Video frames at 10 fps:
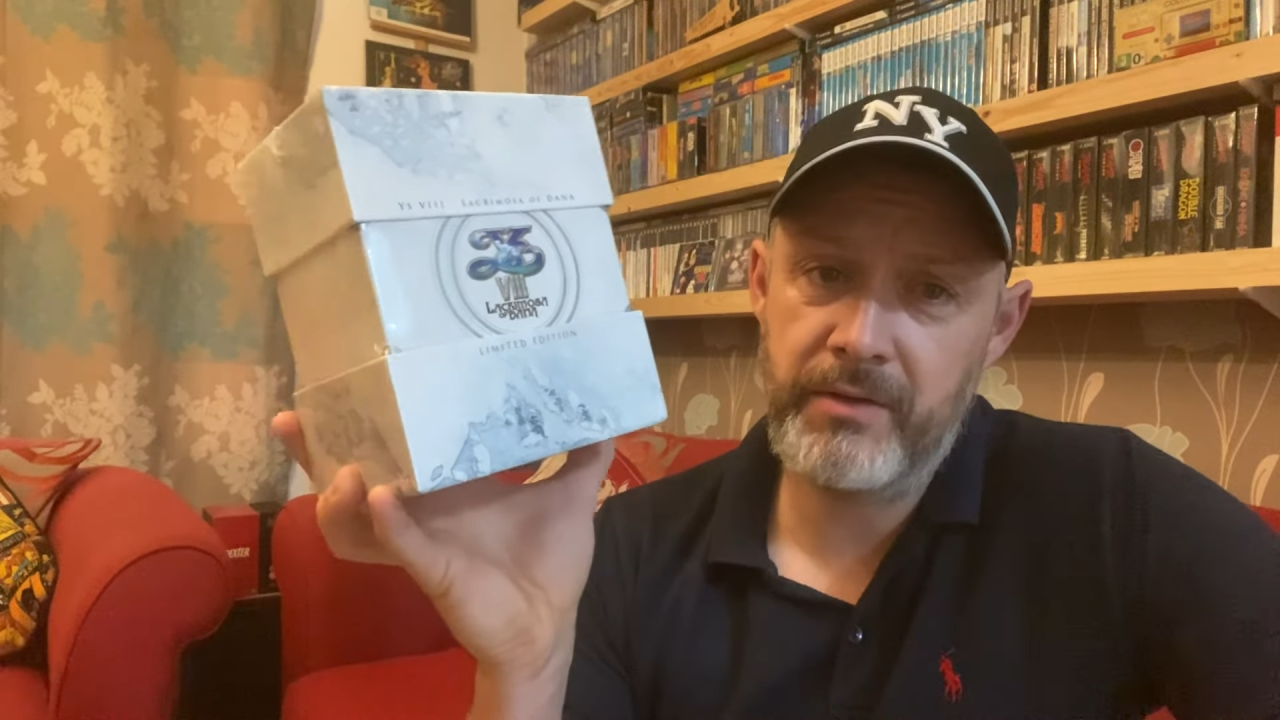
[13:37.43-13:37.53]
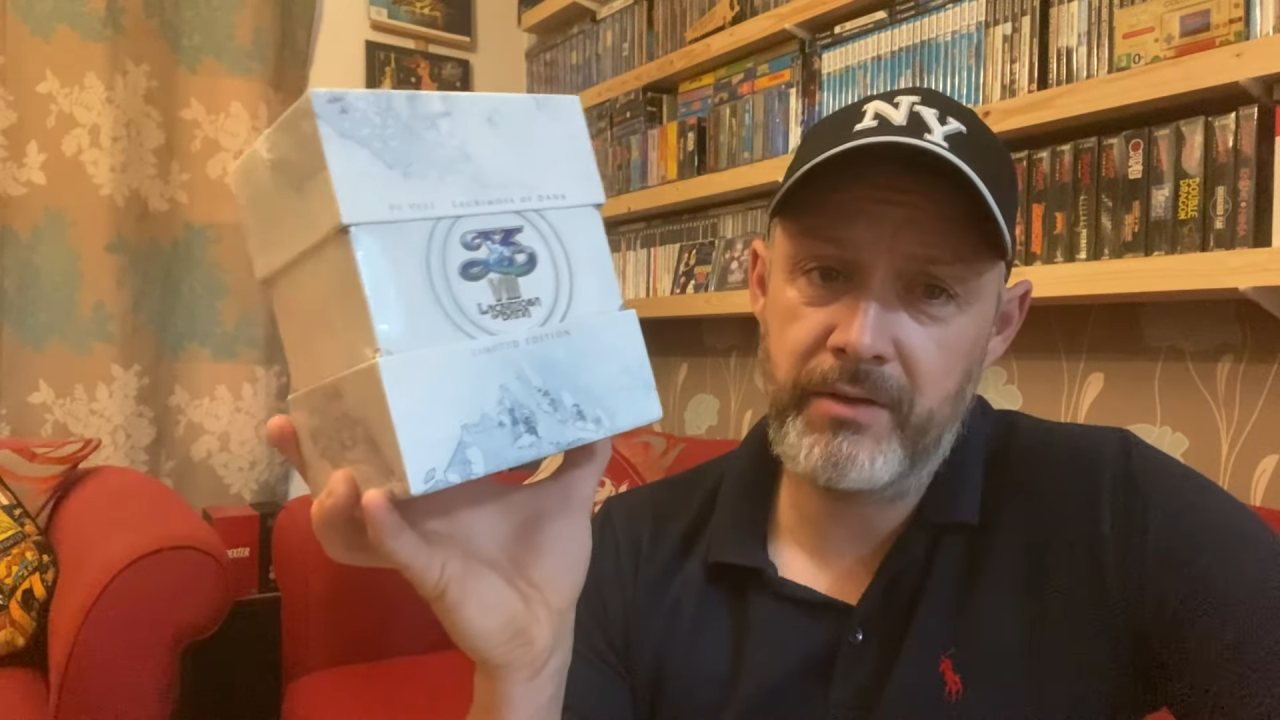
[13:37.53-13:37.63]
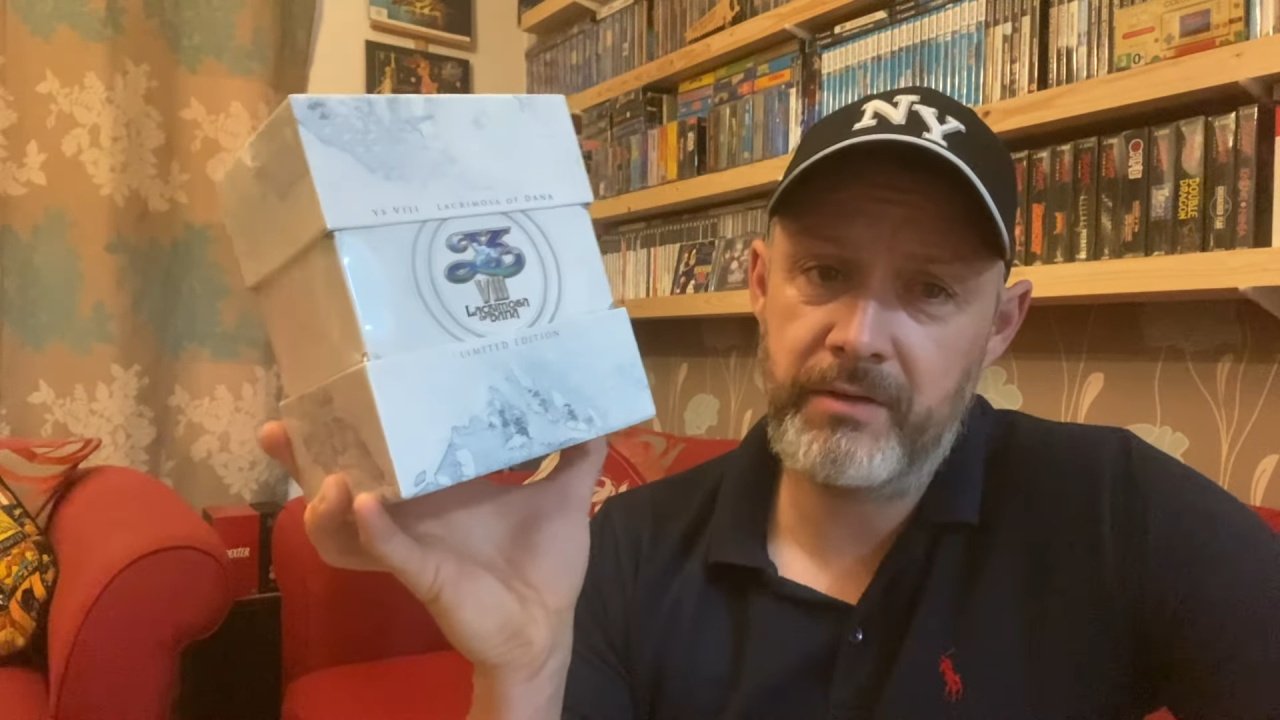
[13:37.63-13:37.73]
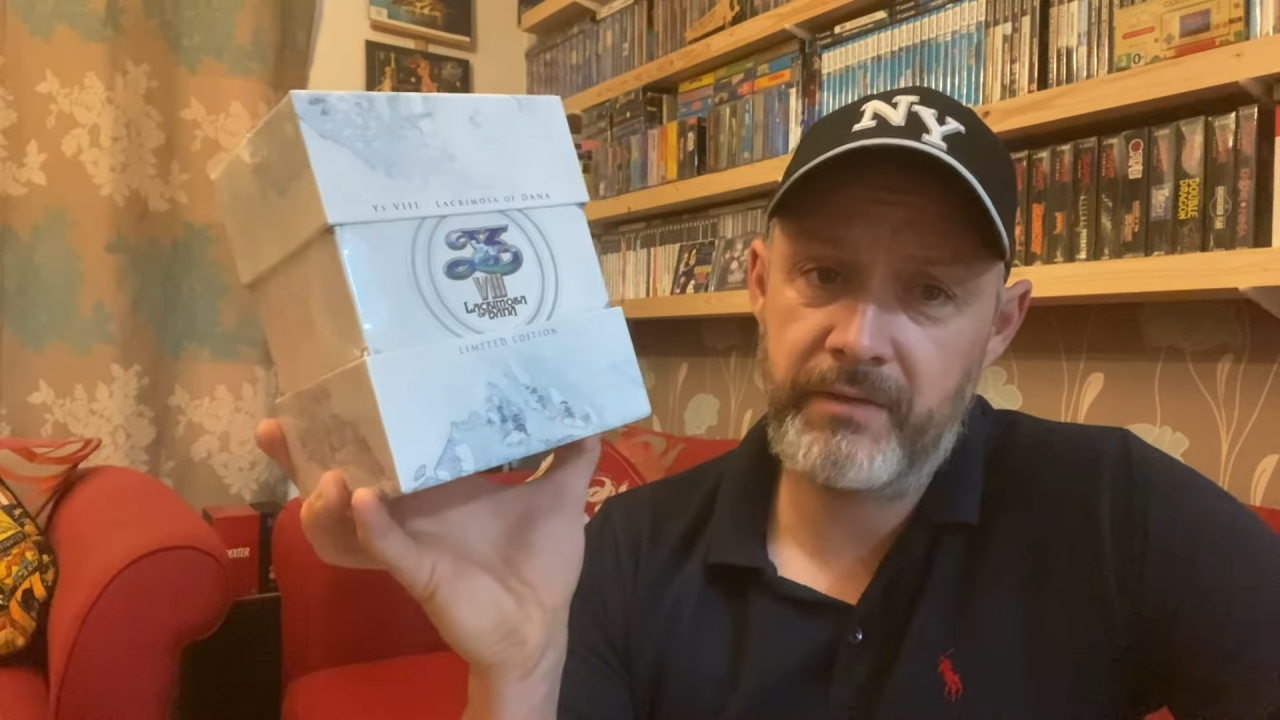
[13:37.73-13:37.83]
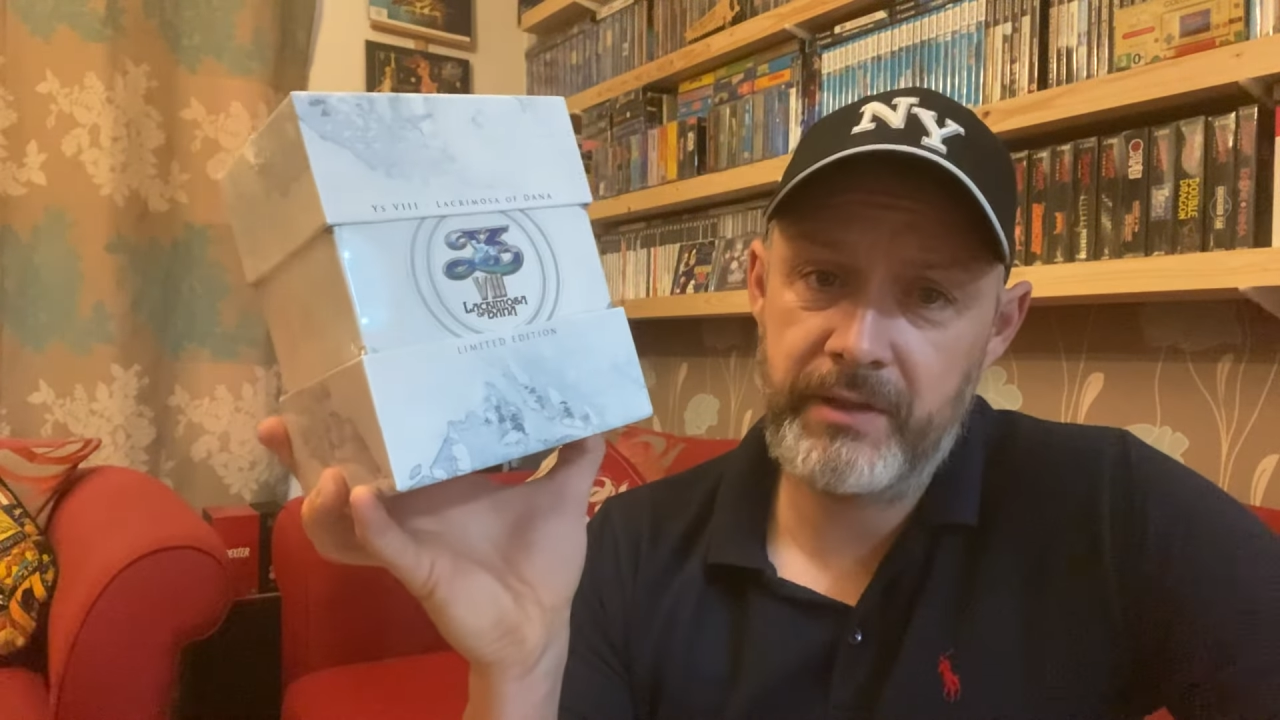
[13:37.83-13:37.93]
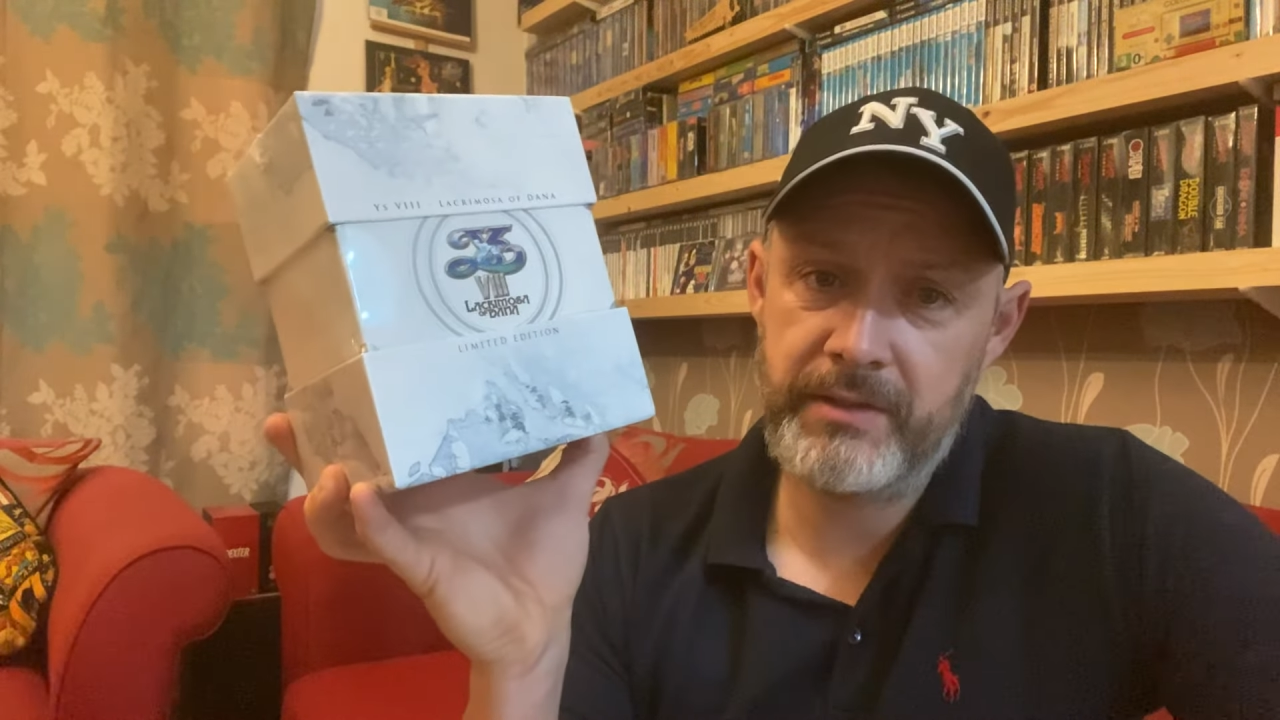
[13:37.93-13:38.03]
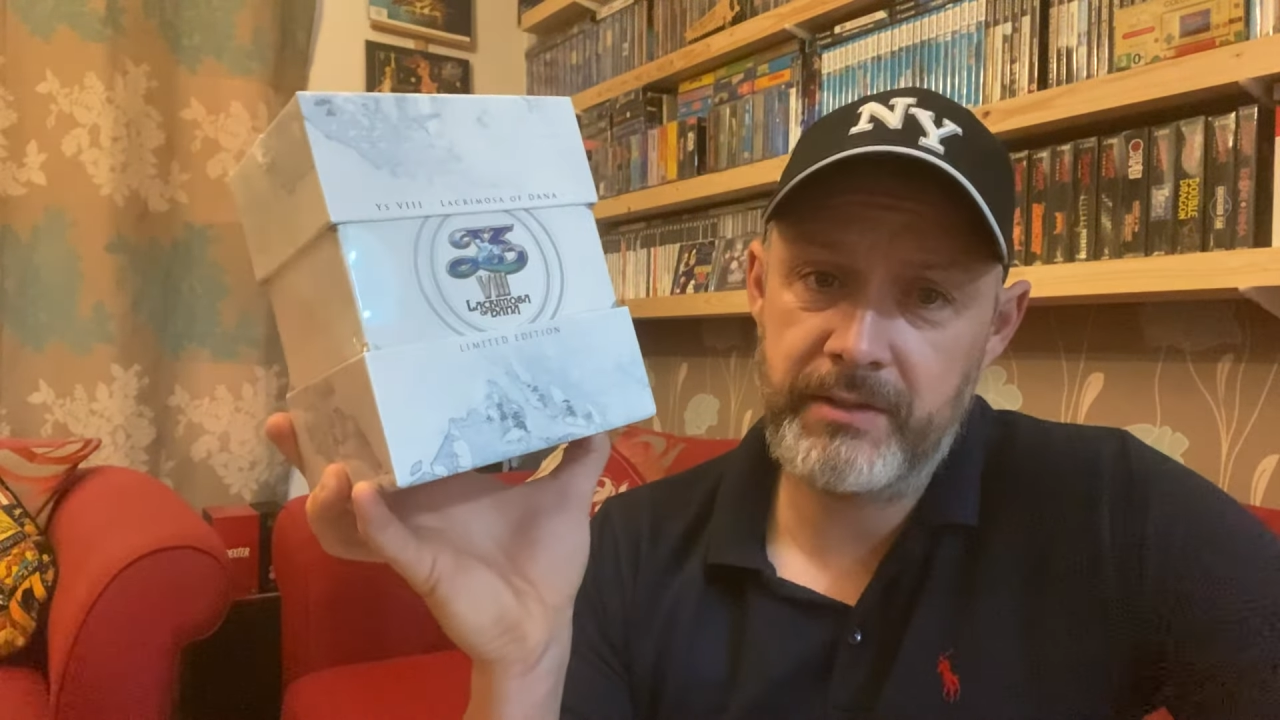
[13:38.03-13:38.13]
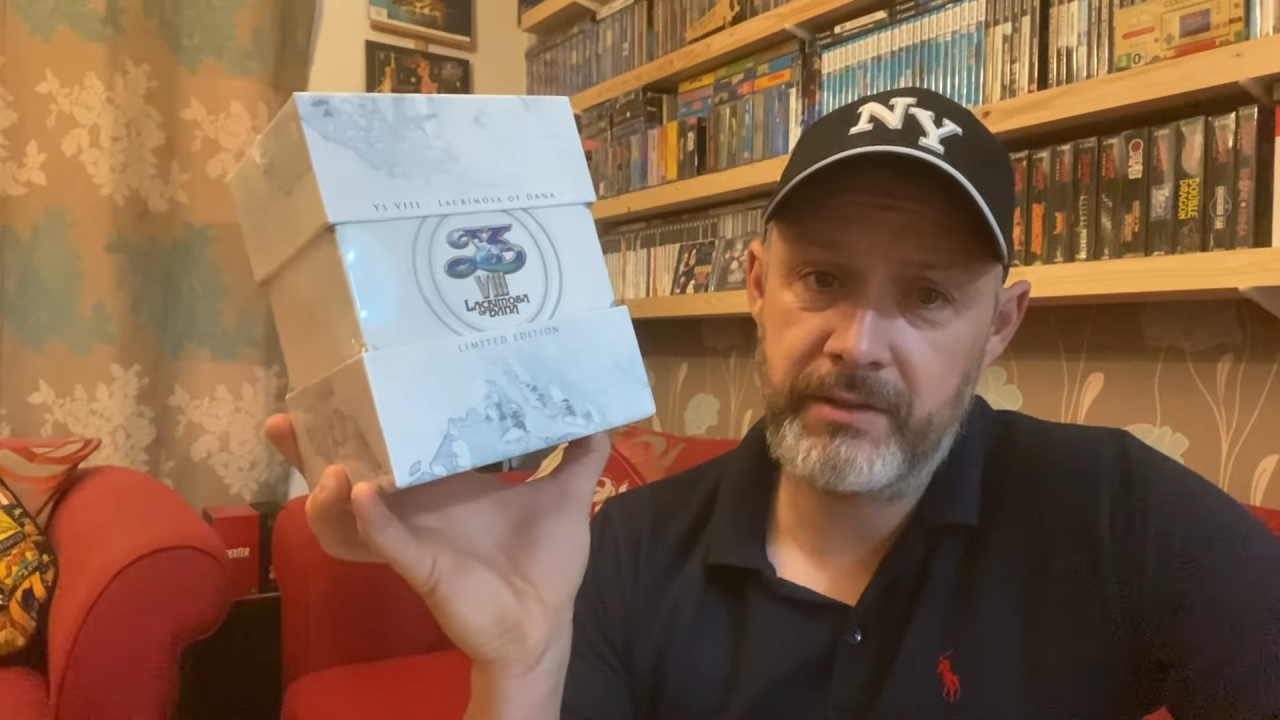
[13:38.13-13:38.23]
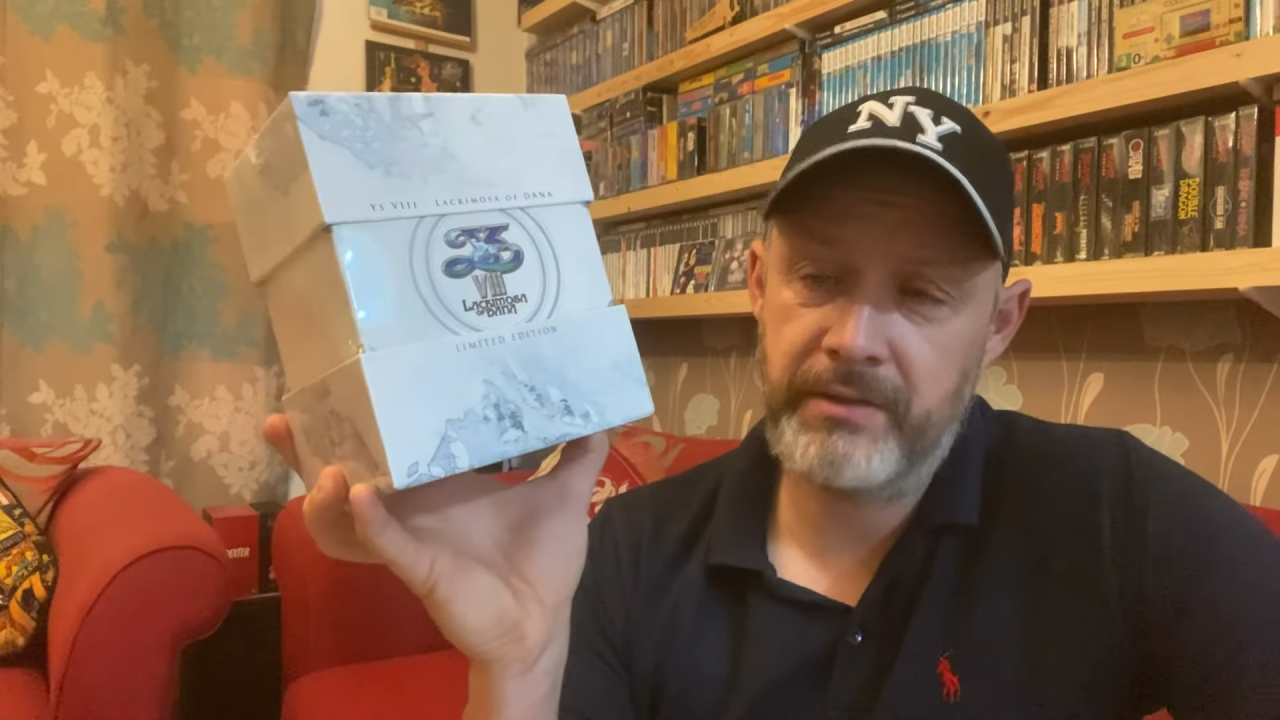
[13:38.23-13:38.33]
it on the Vita,